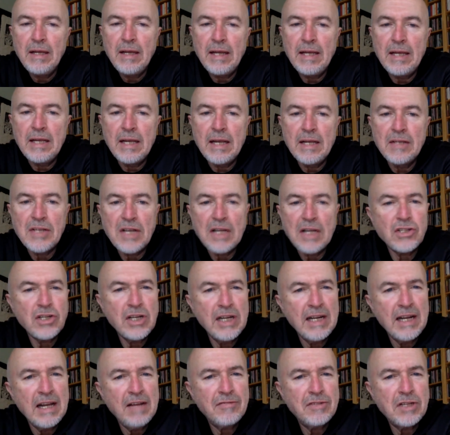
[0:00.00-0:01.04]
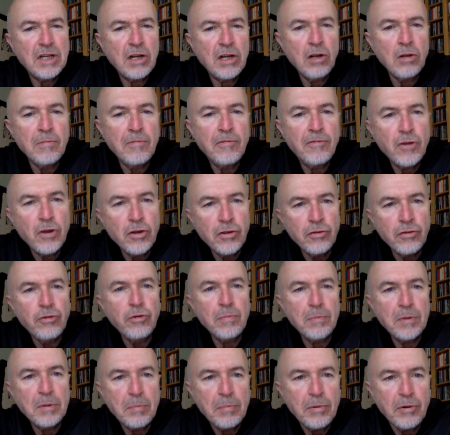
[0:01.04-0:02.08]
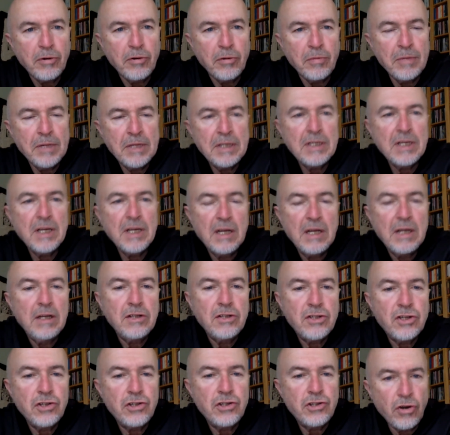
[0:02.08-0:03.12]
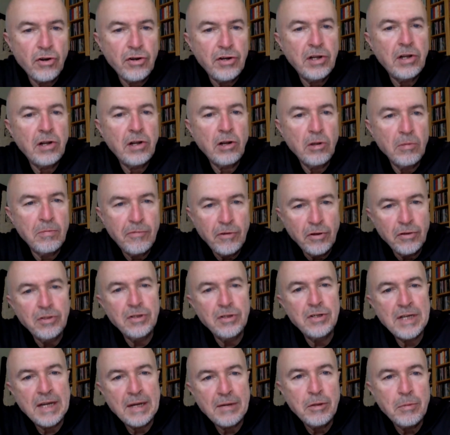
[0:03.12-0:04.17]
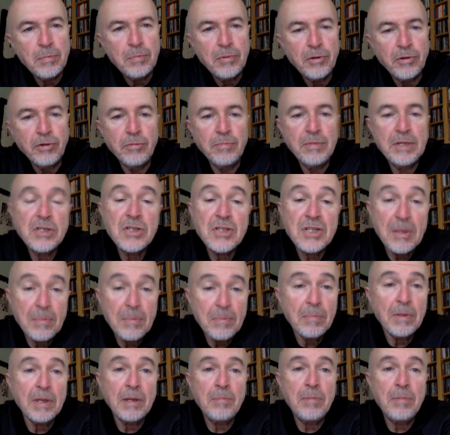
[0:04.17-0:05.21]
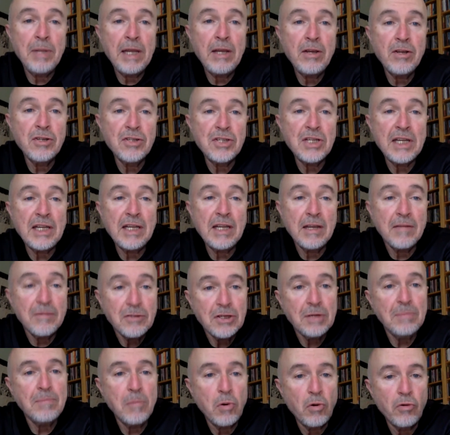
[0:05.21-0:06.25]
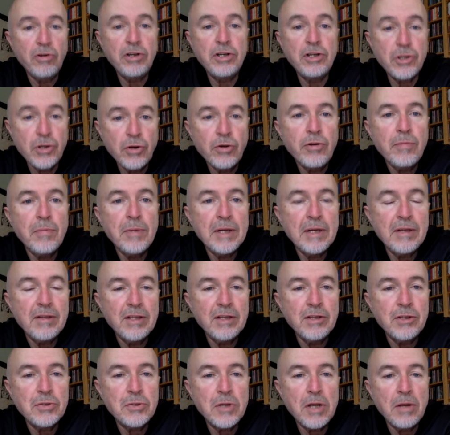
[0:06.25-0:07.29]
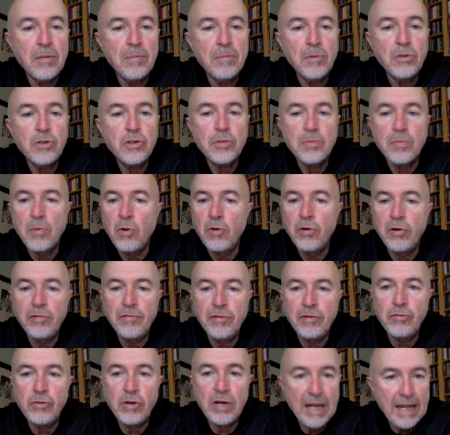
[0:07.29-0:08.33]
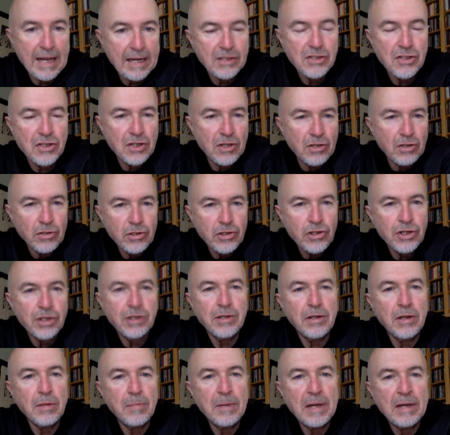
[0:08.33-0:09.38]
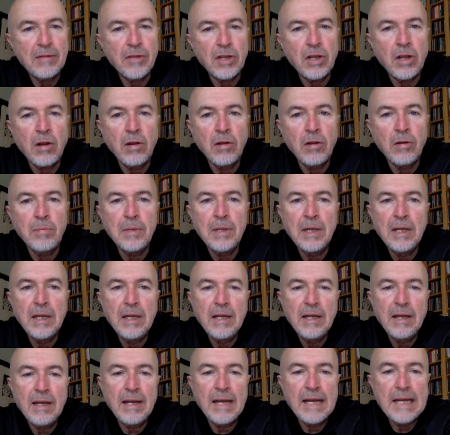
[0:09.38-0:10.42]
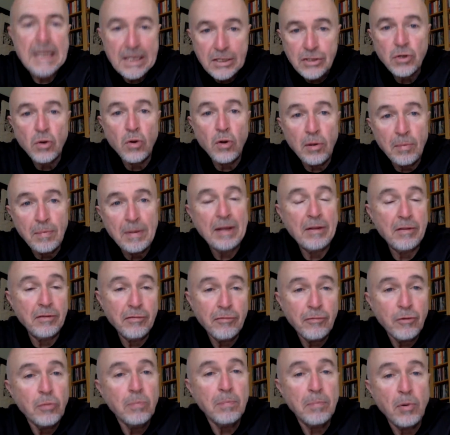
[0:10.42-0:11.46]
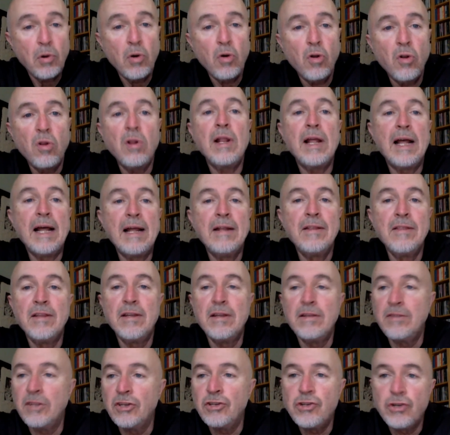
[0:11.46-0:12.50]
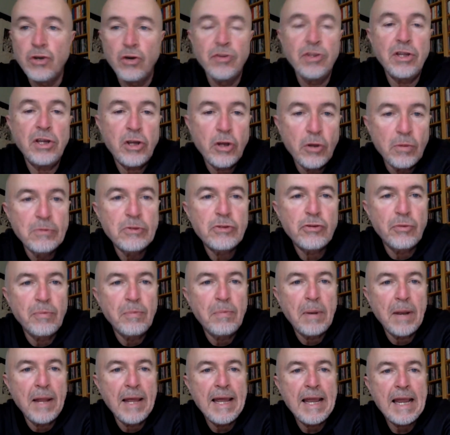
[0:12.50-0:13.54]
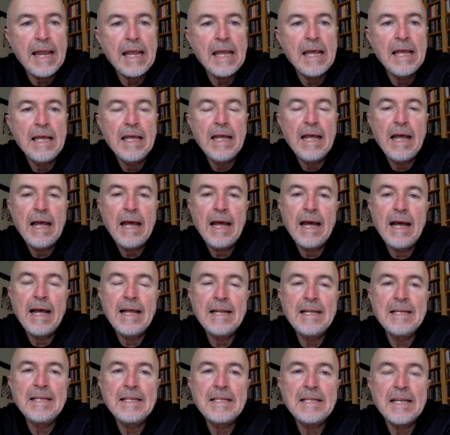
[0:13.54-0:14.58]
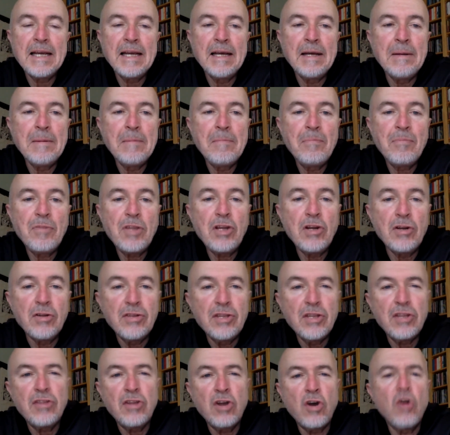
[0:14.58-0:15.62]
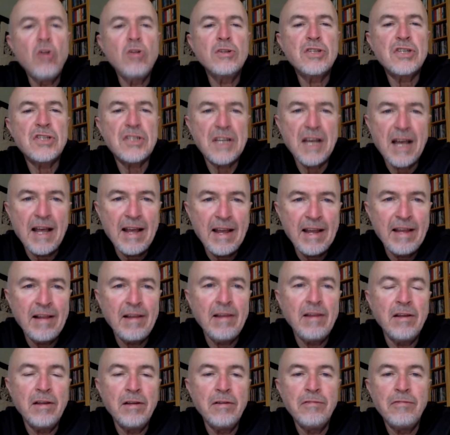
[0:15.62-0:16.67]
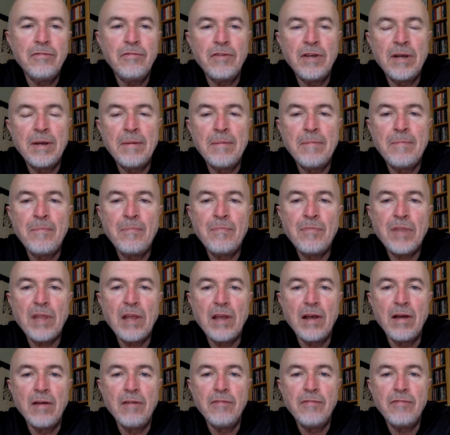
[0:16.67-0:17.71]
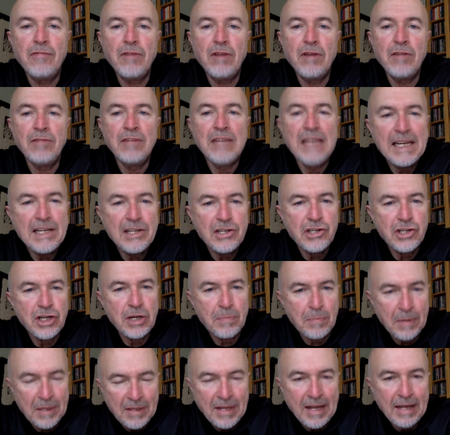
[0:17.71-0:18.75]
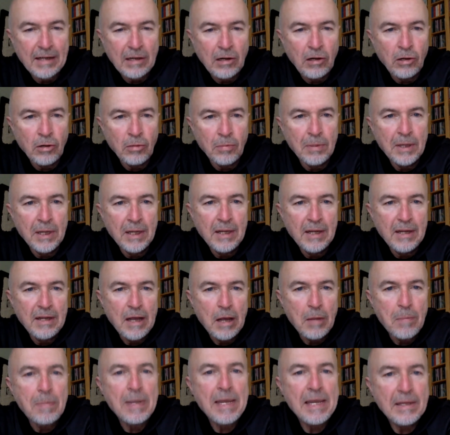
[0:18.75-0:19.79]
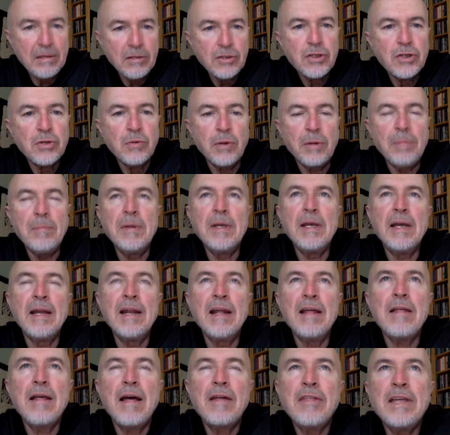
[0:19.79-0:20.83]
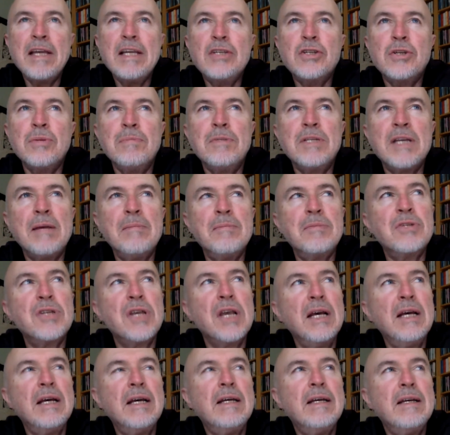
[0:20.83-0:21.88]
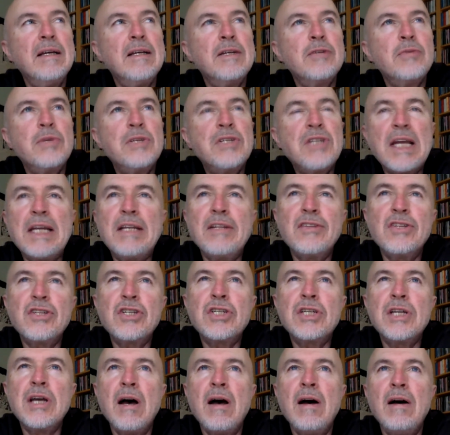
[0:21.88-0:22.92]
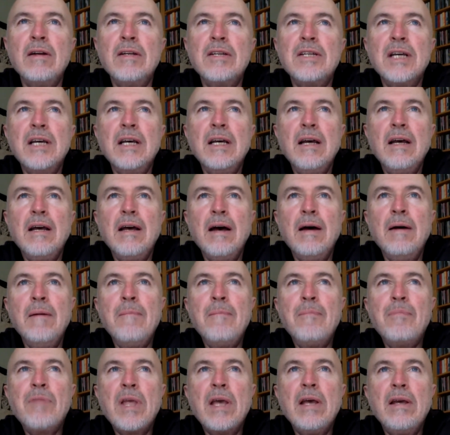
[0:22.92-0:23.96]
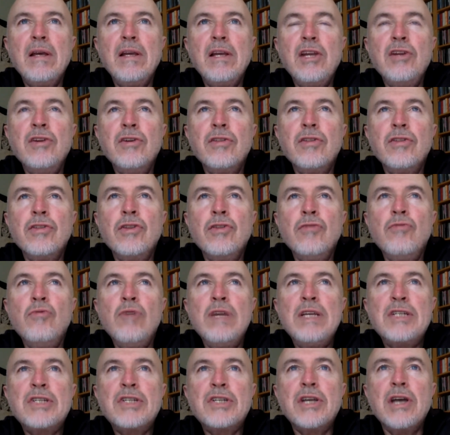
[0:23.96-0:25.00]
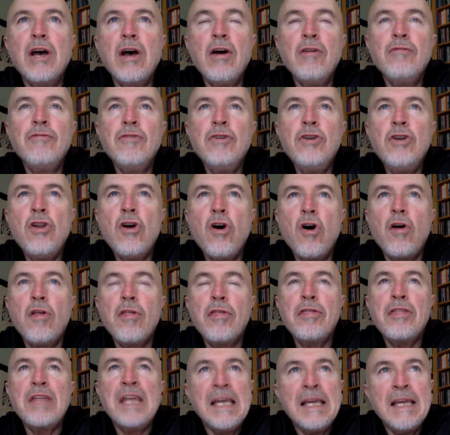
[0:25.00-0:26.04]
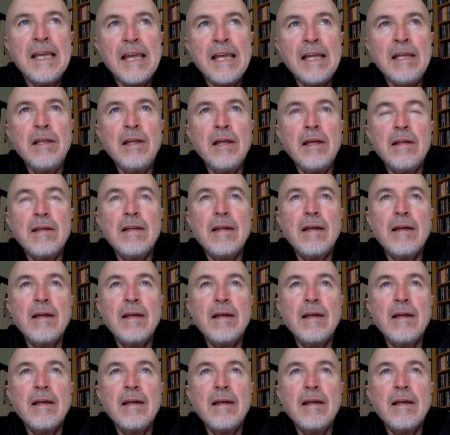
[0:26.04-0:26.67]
has actually left a club further up the pyramid to join a club further down the pyramid simply because he gives him more enjoyment. There's a much more of a relaxed culture about the club. It is all about the football and the joy that comes from playing, and the whole style of leadership in that club appeals to him. And I think sometimes, as we said at the start, the risk of not thinking